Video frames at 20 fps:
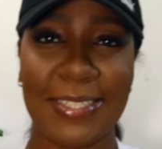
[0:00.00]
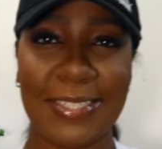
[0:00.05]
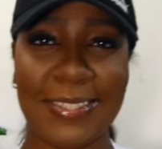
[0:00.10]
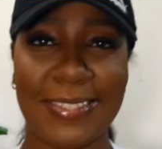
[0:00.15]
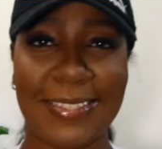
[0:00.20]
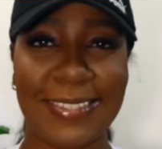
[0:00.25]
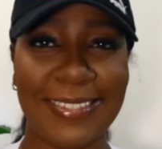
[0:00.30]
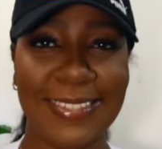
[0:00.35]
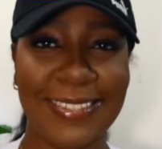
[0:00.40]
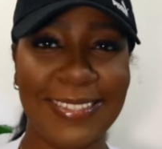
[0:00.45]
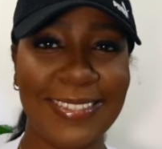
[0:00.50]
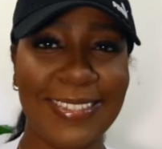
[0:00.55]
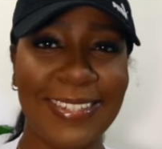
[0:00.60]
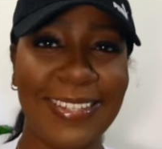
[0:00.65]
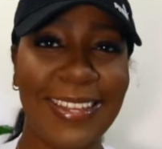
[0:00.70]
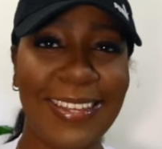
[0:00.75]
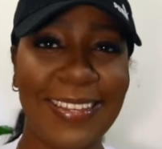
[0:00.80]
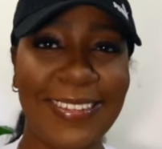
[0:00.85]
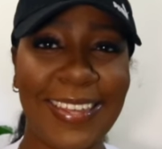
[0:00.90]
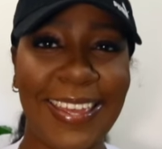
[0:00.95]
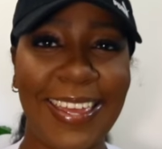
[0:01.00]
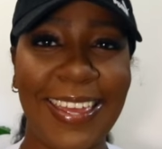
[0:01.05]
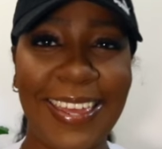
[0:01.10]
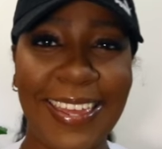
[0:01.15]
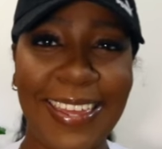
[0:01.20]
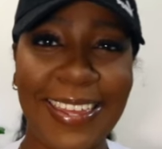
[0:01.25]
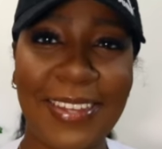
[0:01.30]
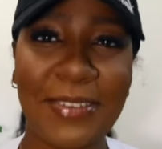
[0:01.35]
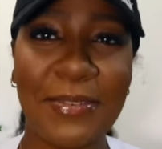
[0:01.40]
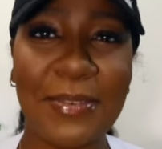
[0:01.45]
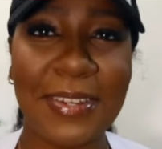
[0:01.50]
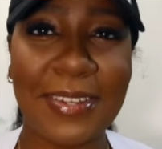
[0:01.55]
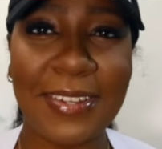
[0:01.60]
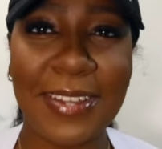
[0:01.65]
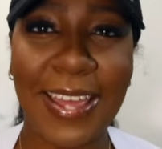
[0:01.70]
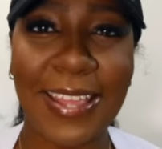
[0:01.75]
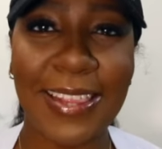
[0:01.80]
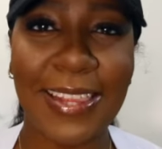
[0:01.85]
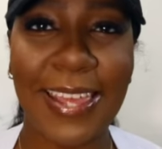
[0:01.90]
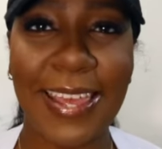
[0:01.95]
Ooh, okay, well
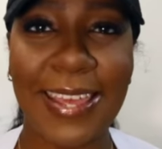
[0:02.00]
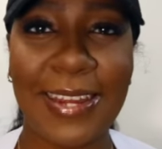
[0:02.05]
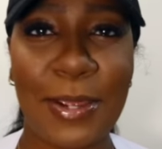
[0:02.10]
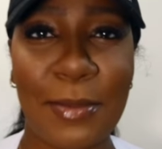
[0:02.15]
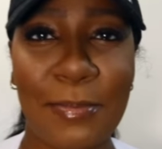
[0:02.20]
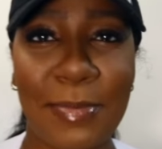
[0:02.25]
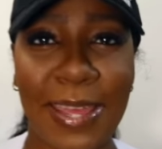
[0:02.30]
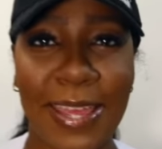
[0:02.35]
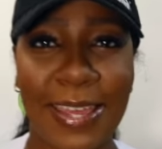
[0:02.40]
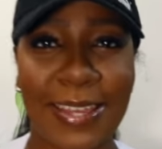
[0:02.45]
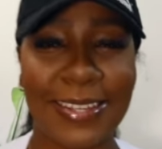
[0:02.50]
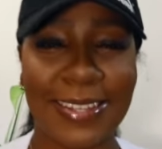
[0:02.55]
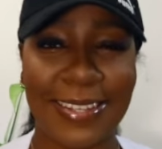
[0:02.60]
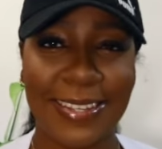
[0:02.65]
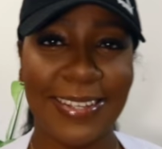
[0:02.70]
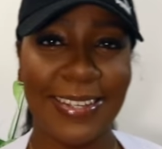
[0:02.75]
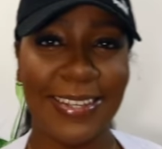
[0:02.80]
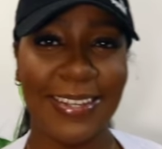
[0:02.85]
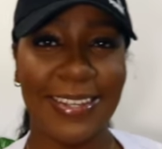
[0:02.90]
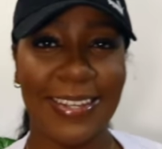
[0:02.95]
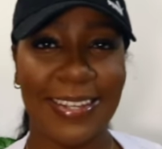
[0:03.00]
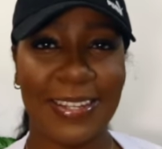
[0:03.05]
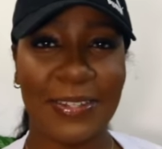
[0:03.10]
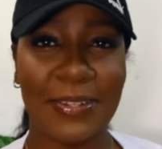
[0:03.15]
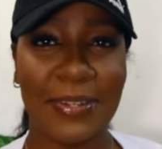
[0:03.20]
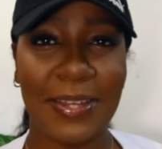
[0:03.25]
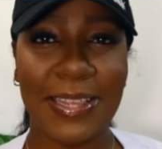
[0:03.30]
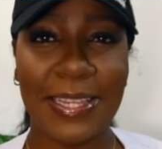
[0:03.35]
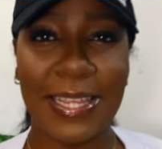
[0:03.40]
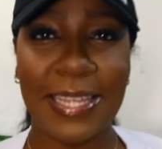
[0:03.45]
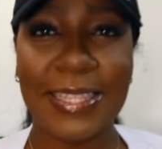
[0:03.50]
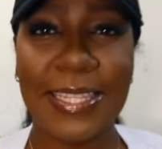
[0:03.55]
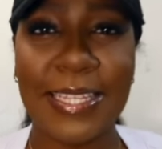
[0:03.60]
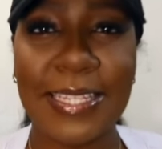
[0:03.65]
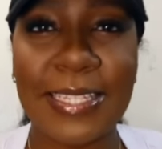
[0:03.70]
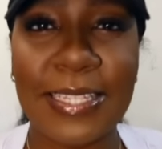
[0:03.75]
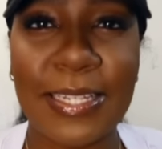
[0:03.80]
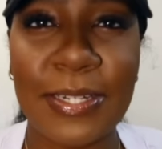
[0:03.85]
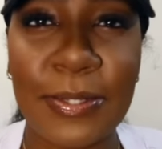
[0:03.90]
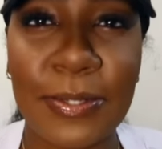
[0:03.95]
I lied, I'm back. Ooh, I like
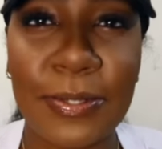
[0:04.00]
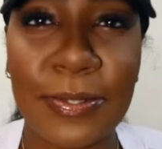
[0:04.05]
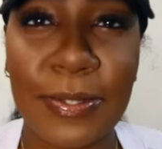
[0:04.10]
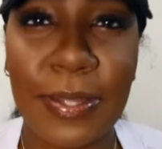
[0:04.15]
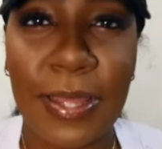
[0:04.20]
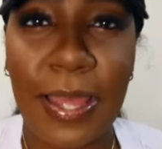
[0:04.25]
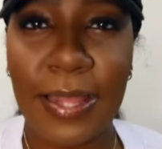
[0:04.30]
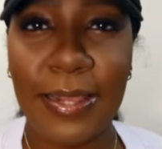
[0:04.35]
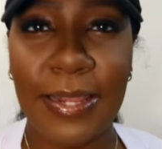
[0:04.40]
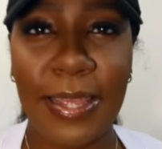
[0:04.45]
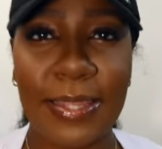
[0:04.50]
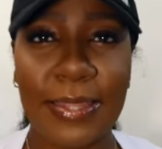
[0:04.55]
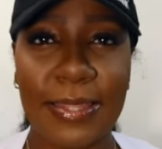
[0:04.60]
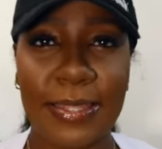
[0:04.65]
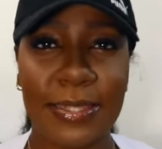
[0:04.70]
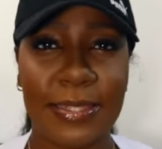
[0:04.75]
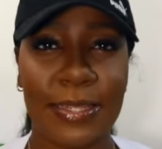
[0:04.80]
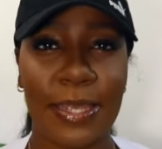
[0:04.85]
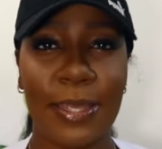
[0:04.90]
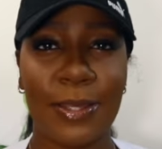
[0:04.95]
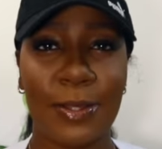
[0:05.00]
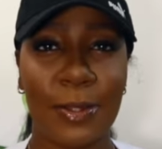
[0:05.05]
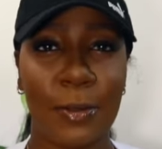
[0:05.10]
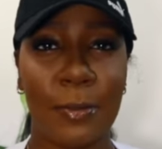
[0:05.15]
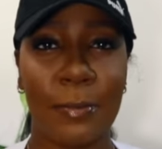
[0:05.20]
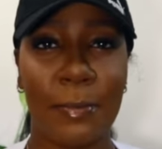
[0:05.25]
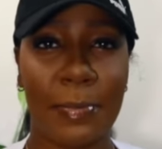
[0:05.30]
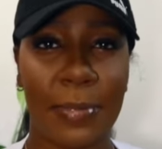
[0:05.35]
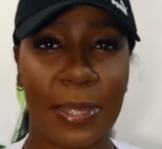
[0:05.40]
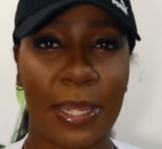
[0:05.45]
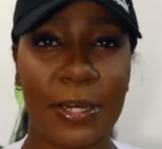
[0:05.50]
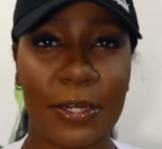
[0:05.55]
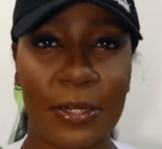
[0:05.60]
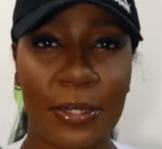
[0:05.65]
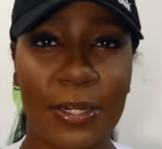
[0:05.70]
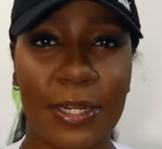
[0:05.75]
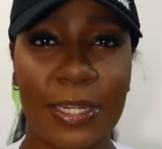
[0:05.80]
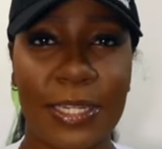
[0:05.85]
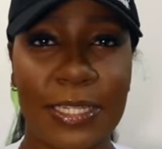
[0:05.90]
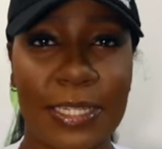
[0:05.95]
this little, I like this angle
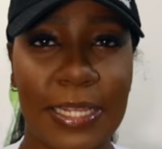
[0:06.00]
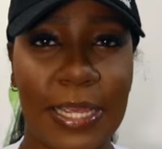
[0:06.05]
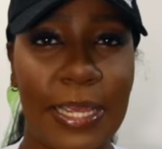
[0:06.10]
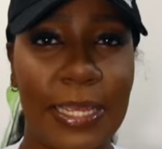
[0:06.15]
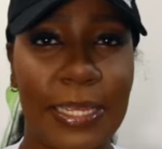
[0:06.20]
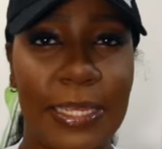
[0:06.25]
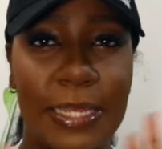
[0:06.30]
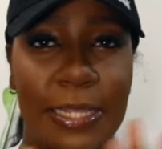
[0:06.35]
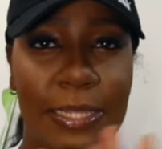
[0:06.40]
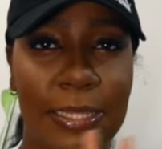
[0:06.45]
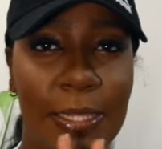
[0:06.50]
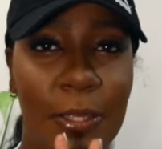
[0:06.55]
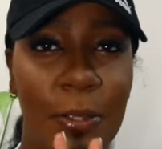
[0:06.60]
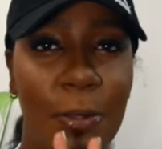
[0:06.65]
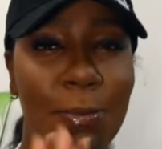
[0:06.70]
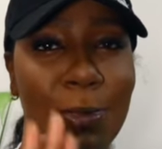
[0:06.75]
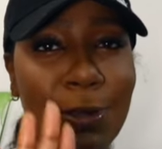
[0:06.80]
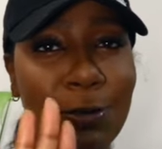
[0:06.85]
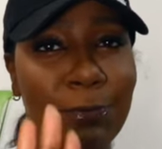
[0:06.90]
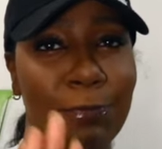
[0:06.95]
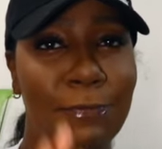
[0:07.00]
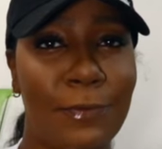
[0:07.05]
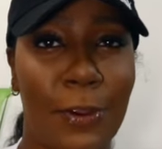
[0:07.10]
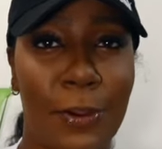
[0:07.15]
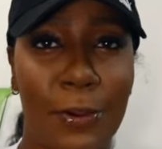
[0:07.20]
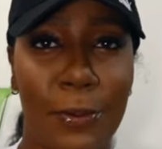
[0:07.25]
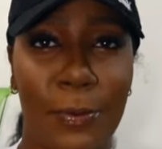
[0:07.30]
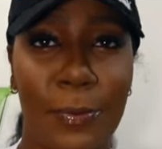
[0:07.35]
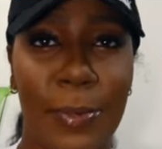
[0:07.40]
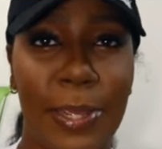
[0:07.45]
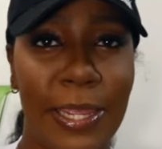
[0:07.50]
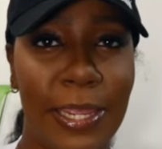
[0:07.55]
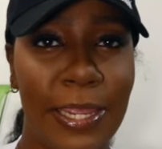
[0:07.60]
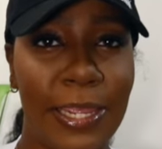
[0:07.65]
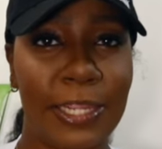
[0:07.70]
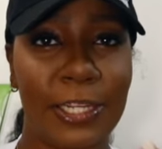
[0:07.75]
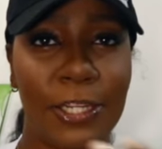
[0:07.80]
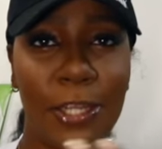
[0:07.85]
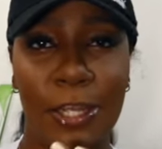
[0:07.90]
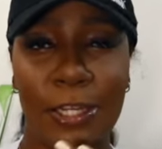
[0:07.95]
better. It's like a little bit far
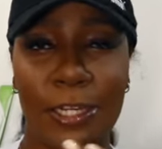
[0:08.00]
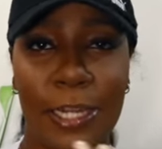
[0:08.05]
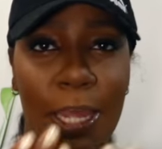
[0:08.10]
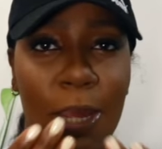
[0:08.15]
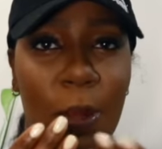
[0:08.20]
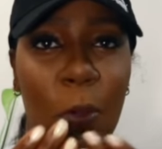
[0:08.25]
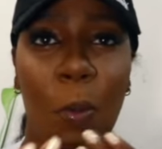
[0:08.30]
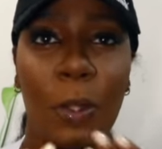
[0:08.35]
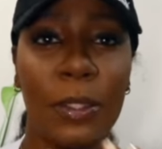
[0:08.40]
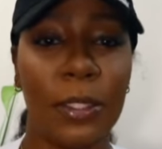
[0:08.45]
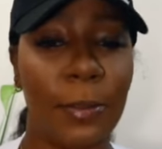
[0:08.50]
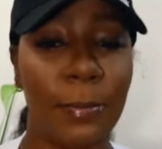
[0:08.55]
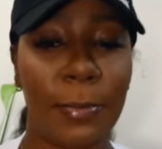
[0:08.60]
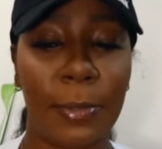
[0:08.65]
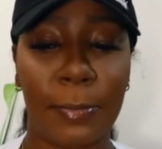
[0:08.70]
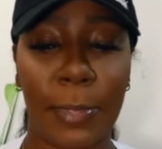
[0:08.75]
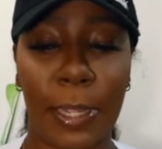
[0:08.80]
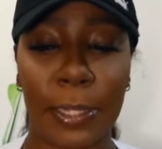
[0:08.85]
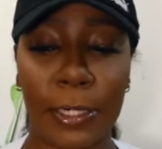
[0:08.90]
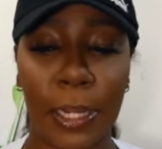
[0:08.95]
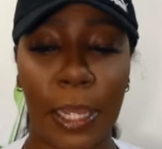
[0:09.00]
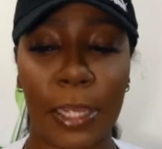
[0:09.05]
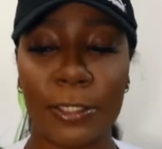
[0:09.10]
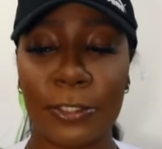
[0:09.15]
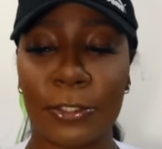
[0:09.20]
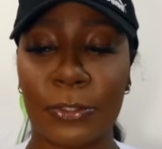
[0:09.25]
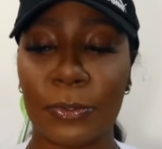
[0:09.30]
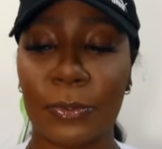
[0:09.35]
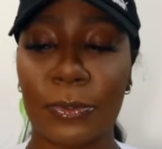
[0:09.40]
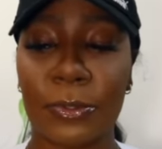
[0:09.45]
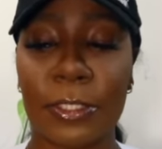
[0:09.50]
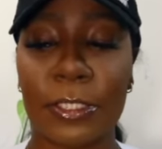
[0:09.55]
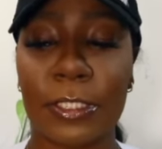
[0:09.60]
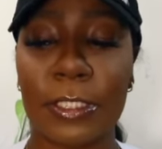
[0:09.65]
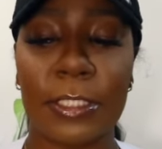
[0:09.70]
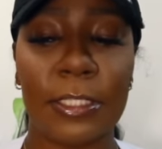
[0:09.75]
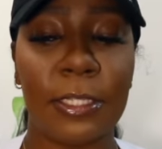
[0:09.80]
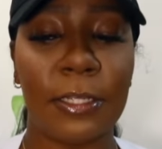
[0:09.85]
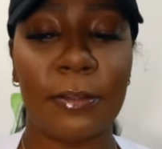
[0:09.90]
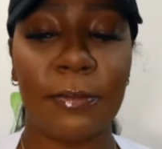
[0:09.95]
away and y'all not all up in my nostrils and
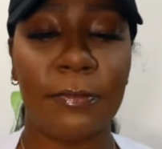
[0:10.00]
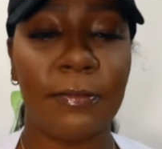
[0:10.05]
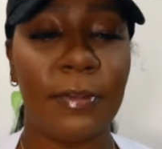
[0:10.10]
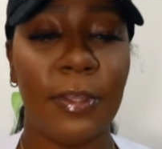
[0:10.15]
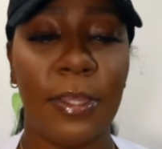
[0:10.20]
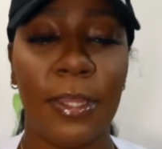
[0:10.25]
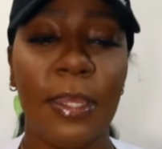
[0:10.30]
stuff.